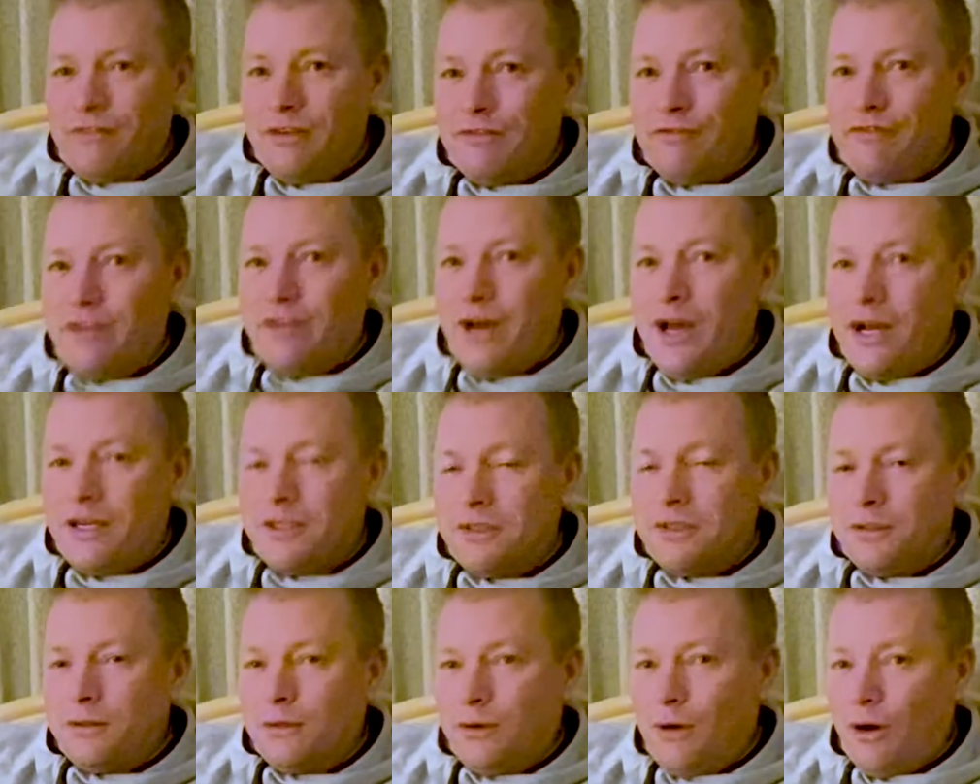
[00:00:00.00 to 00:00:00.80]
Fun
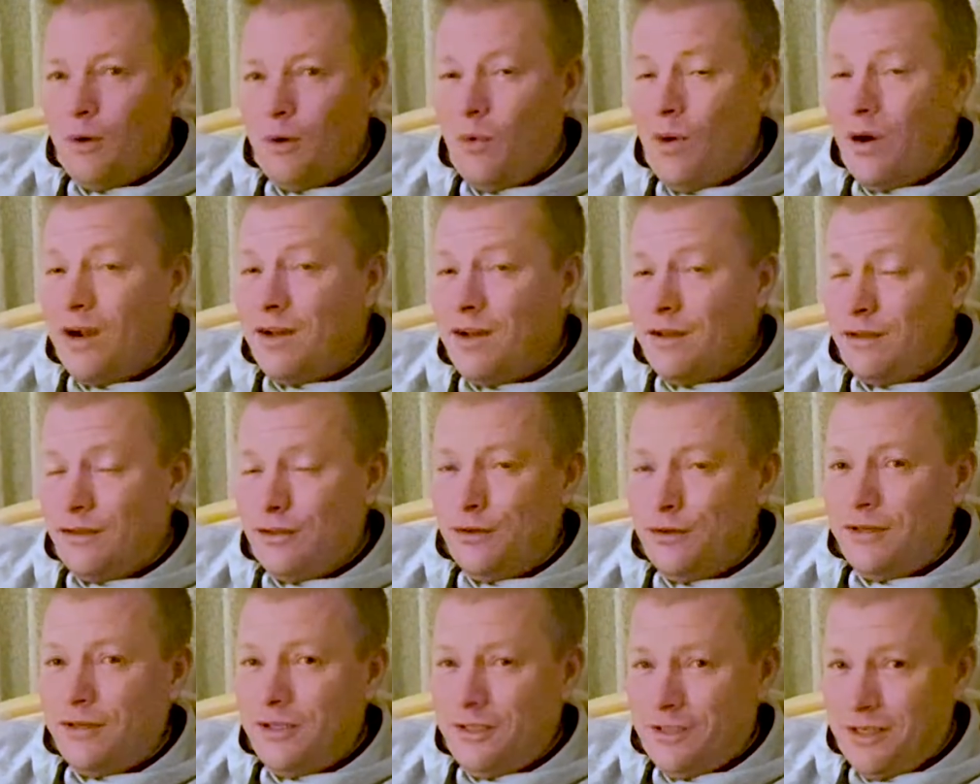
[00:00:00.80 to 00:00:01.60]
fact, I weigh
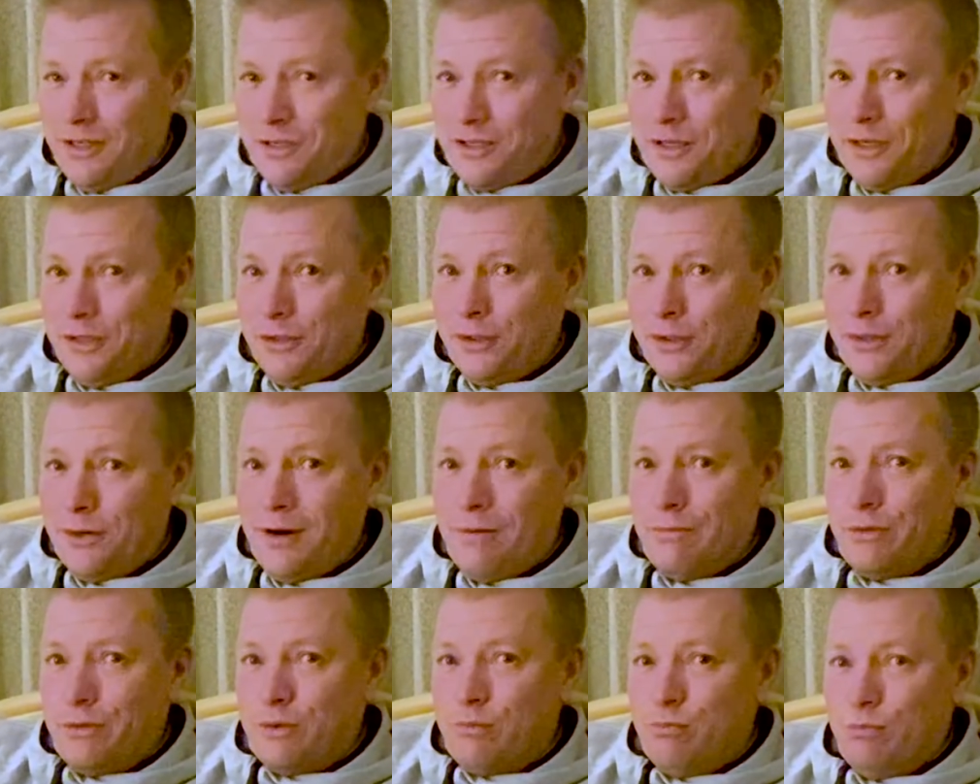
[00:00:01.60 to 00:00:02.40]
thirty-six
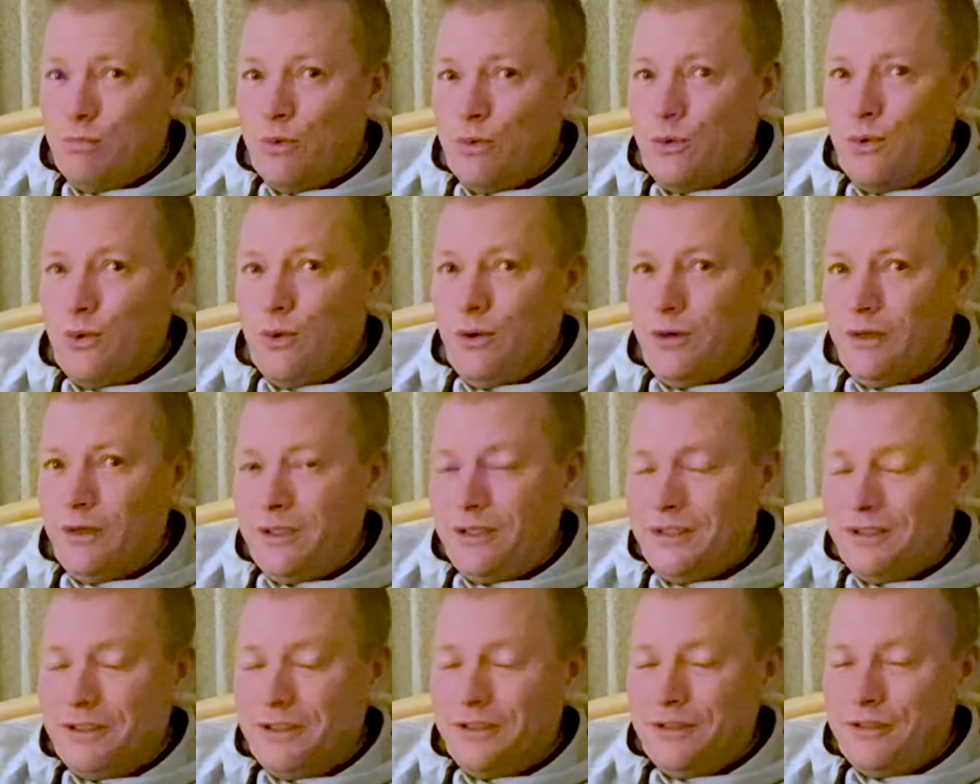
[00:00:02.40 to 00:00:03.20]
kilograms more
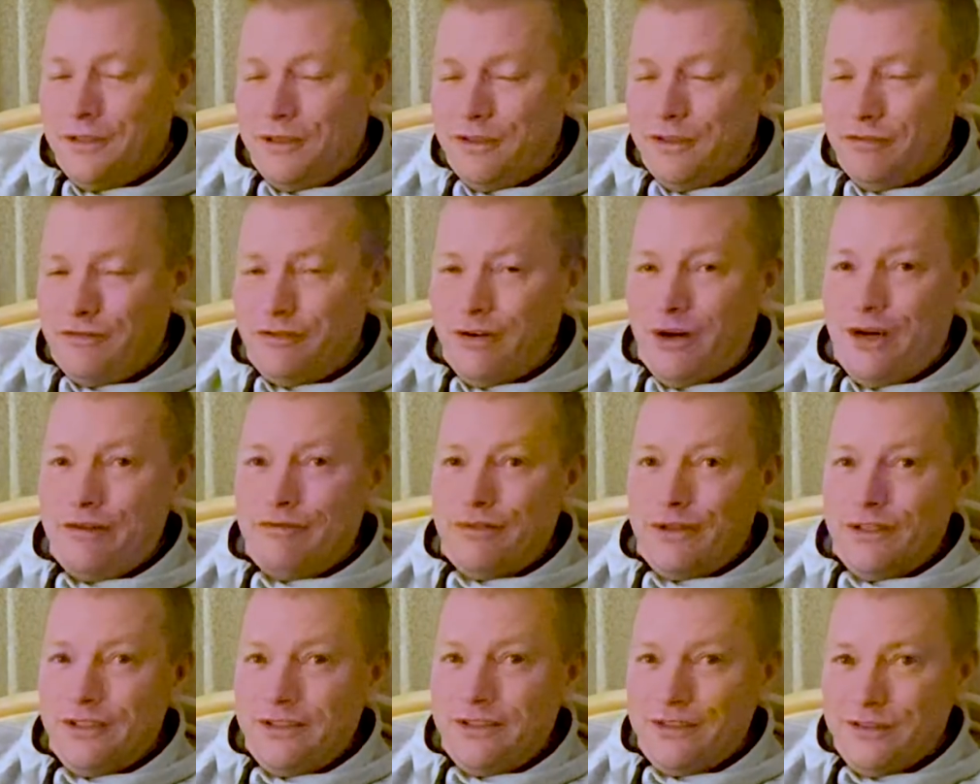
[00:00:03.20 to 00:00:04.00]
than the
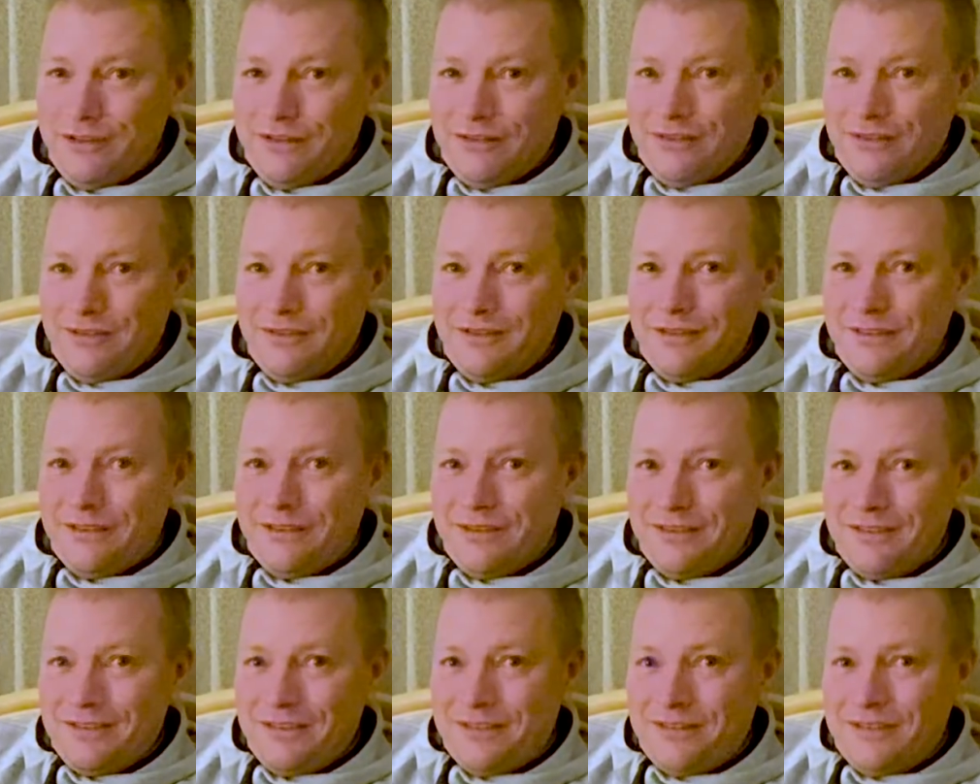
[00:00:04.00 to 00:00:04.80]
favourite.
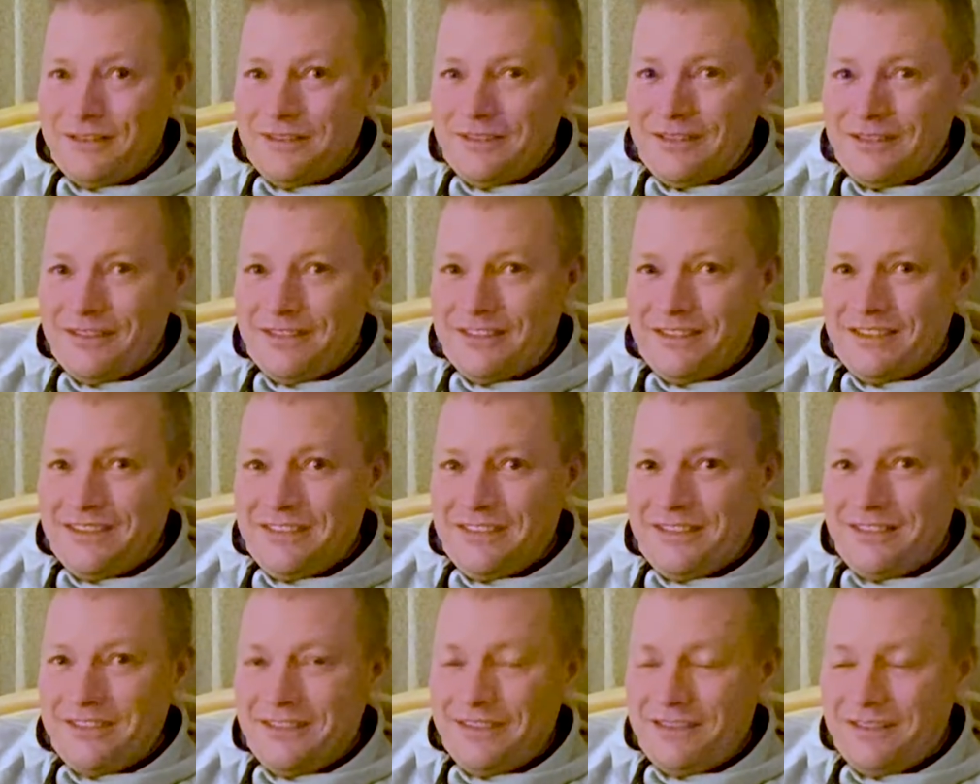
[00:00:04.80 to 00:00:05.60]

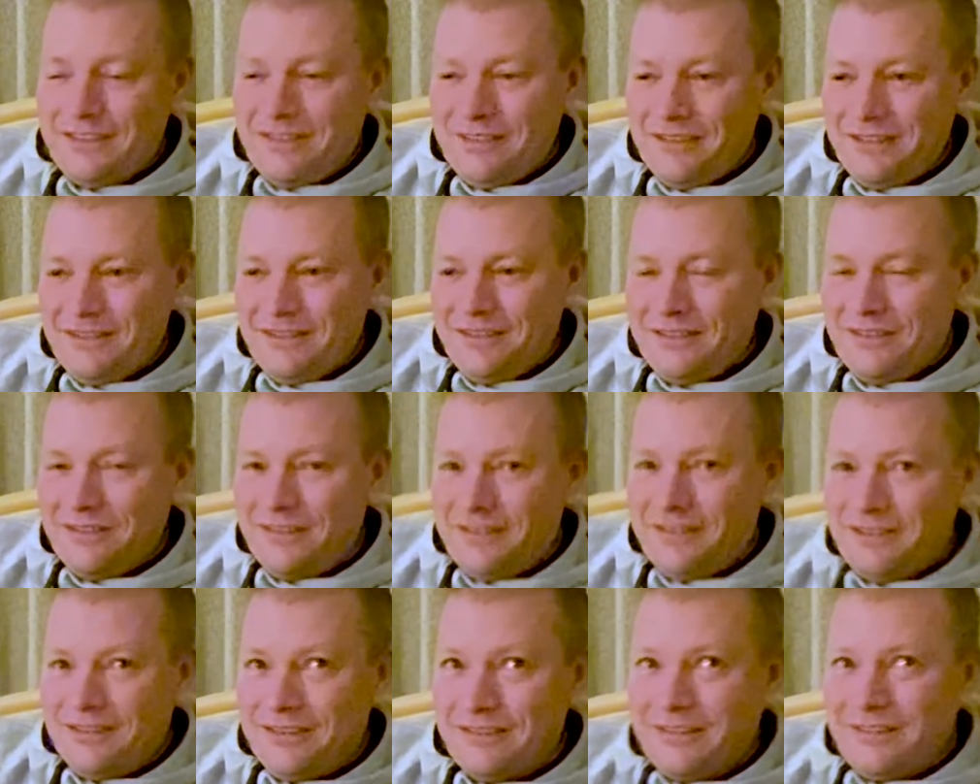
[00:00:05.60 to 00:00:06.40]
thirty-six
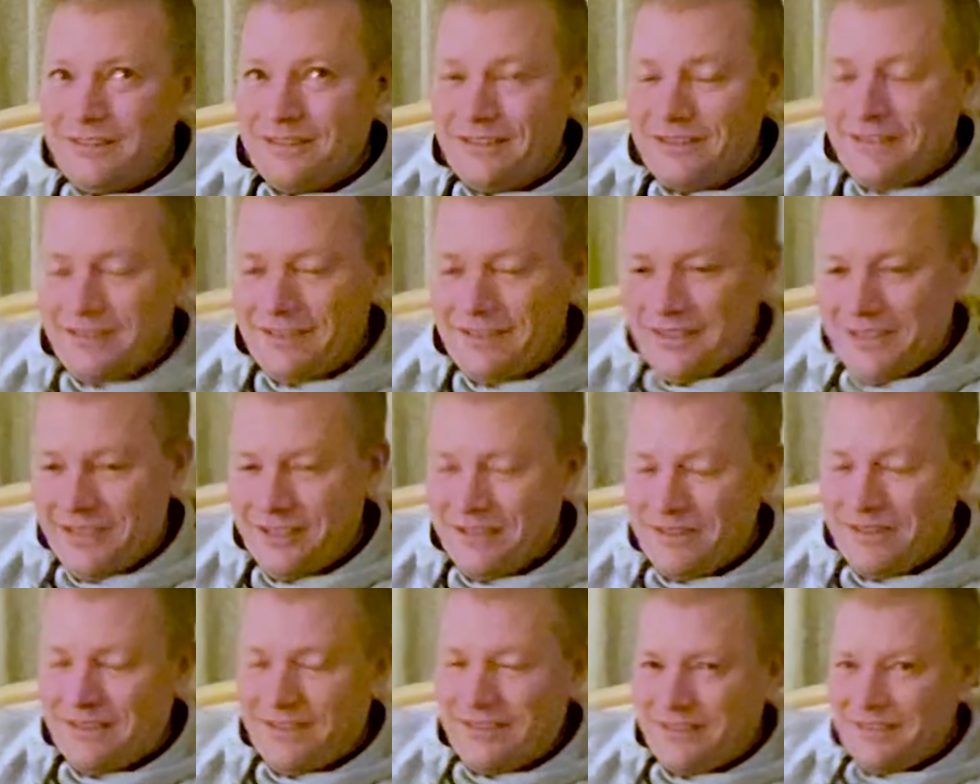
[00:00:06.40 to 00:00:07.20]
kilograms. Do you
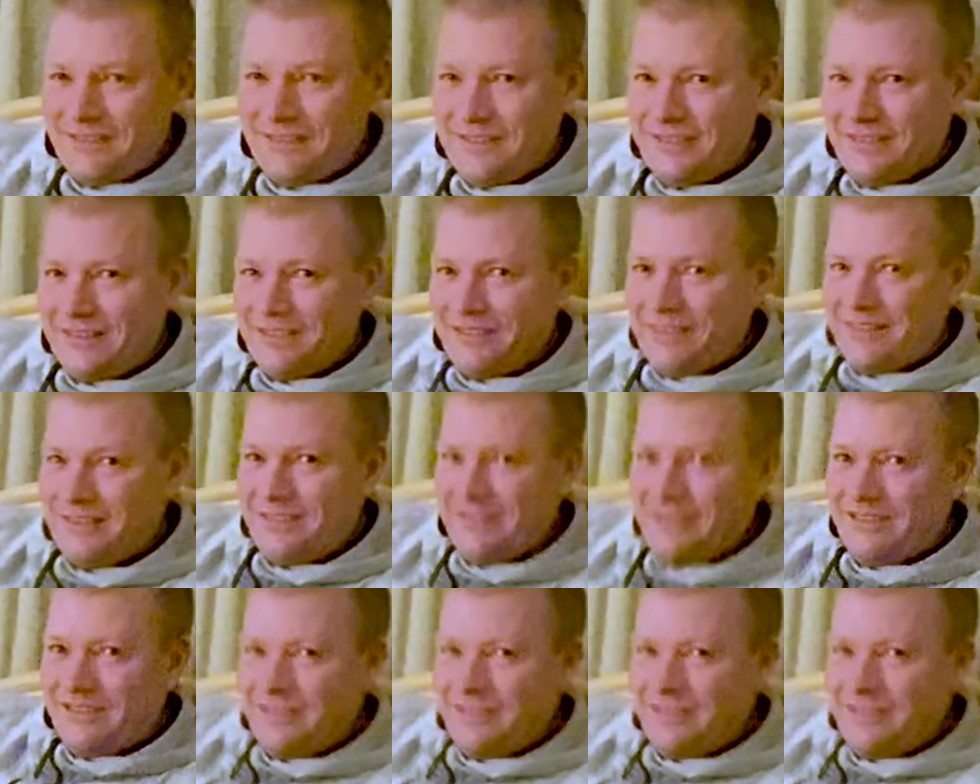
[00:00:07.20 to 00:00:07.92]
know how heavy? That's